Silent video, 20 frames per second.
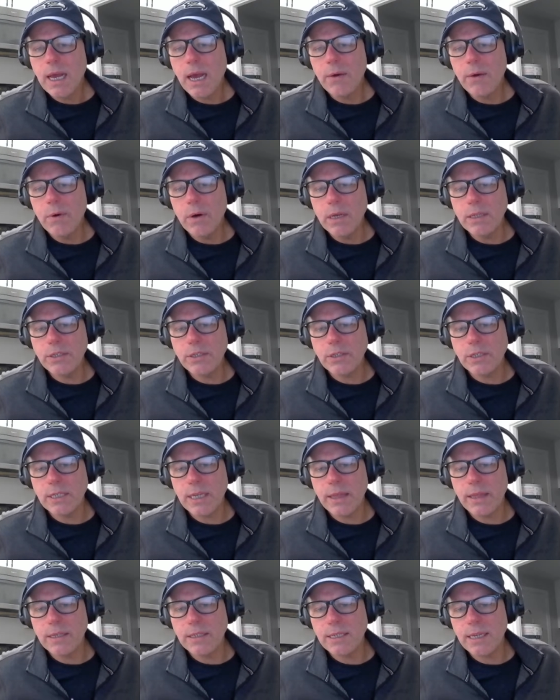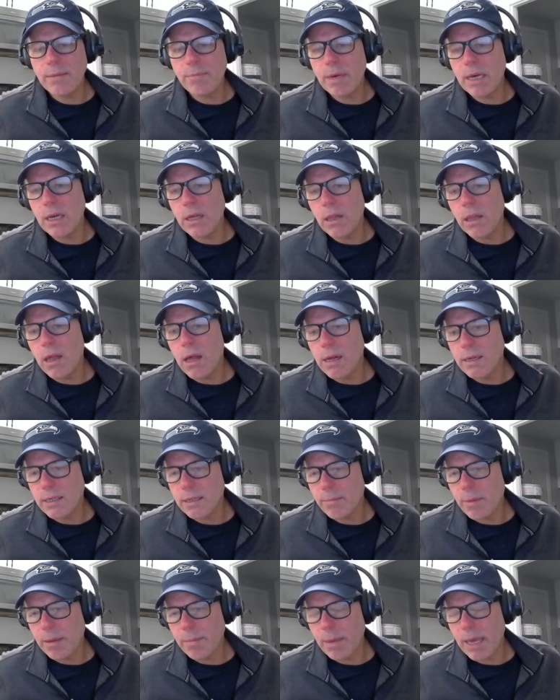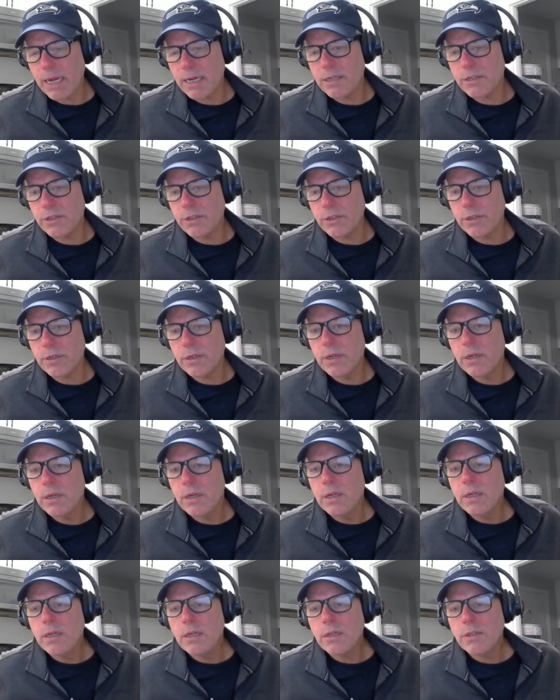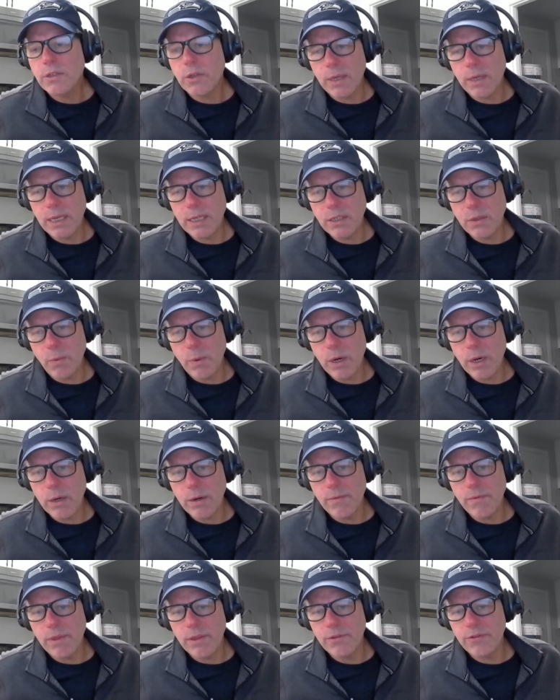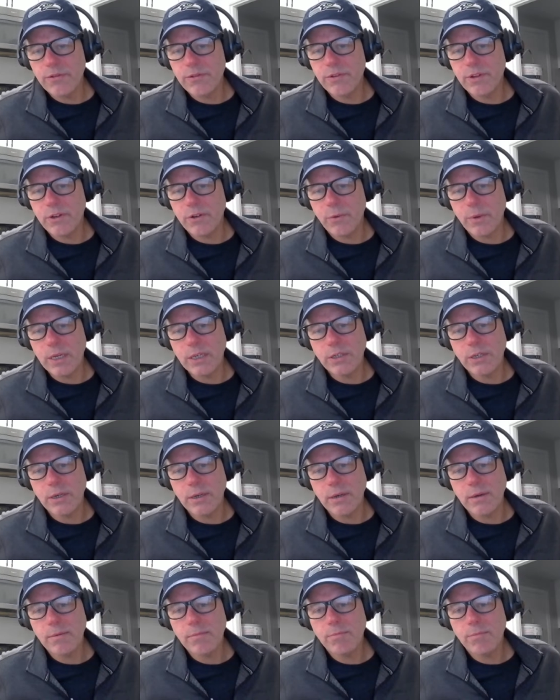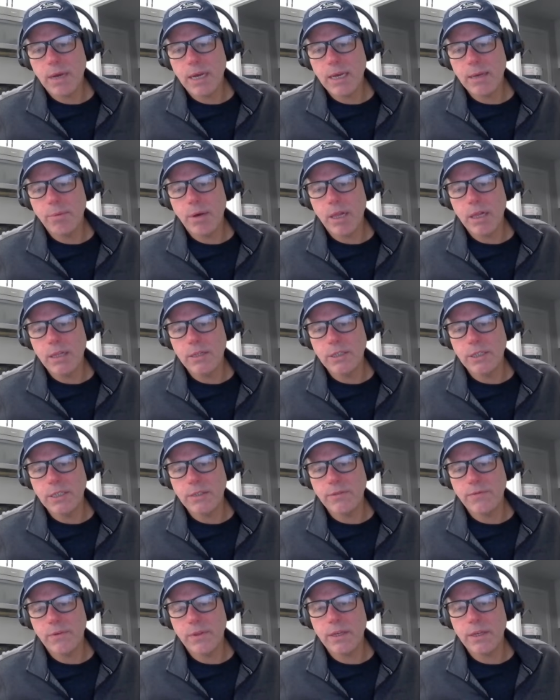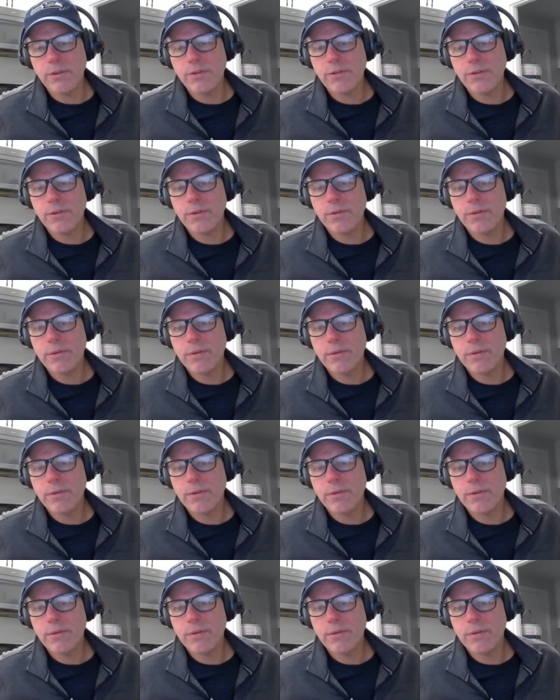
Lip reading: I will also send this email along to my manager so he is aware of this situation. My apologies for this.